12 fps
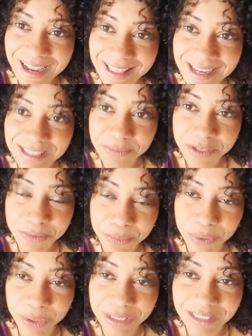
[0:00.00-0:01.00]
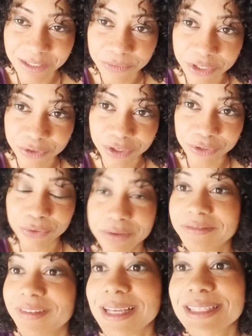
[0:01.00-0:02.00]
That's very important when you are
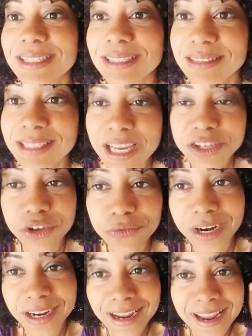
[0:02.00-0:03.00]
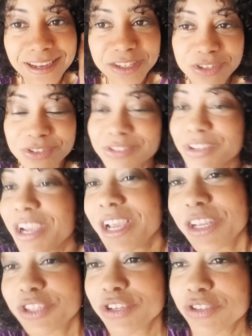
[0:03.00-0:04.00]
doing fasting. Take your vacations,
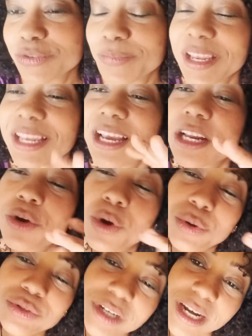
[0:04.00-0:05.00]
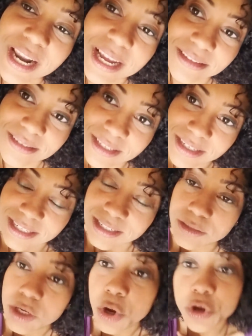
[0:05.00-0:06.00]
just being at home,
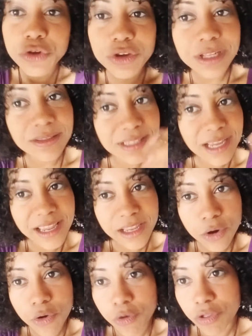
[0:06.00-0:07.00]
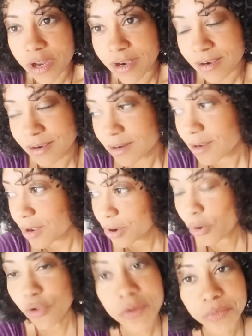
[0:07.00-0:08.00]
relaxing. Or you can take
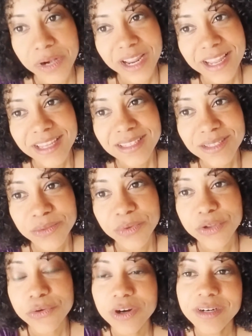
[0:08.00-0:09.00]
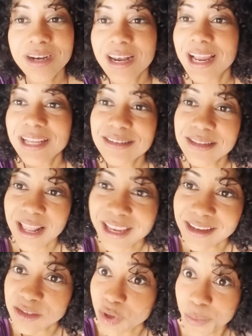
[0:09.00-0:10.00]
other place where you are relaxed,
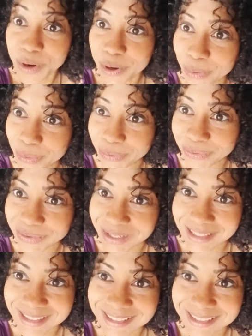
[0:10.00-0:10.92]
like a summer house.